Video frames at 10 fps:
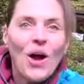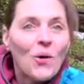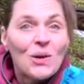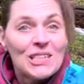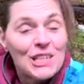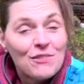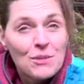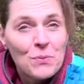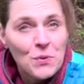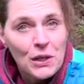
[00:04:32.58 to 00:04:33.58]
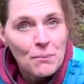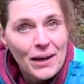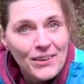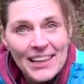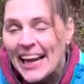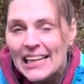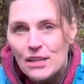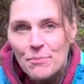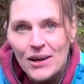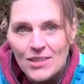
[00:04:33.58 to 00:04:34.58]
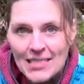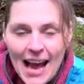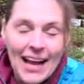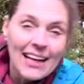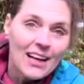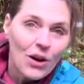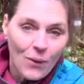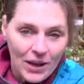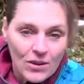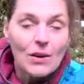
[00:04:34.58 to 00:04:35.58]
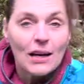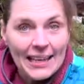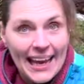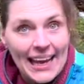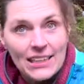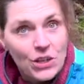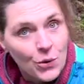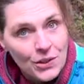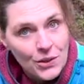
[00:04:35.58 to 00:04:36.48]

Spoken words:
What's the difference between a bear can and a bear sack? Well, a can go on the